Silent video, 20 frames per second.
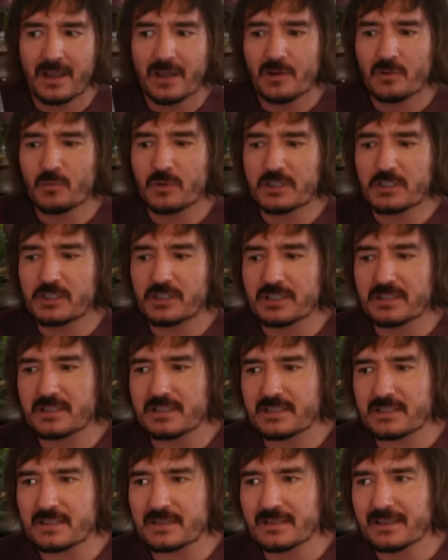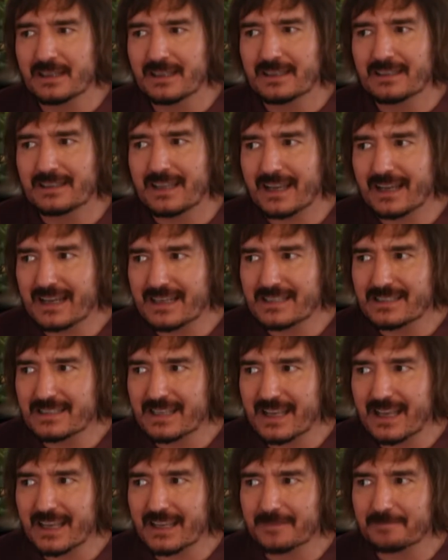which is, like I
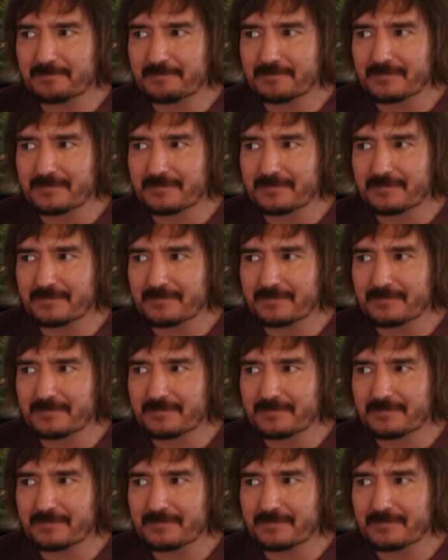say,